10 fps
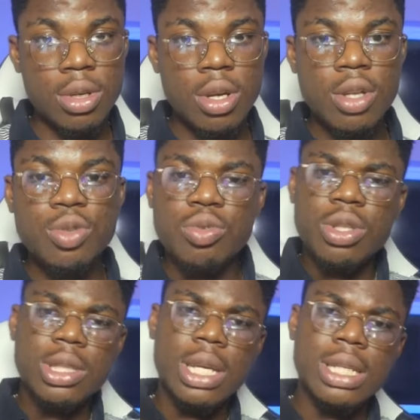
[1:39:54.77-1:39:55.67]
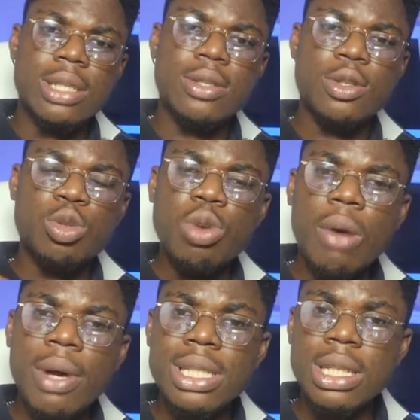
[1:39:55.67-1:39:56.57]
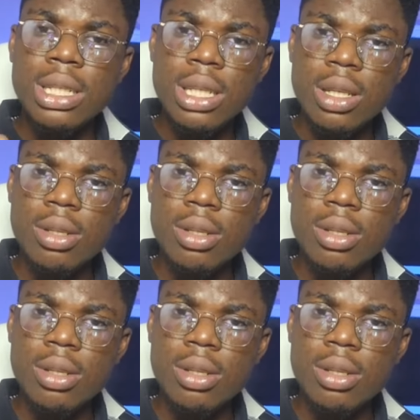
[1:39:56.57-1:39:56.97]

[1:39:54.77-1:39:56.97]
So just take it easy, 2 hours a day.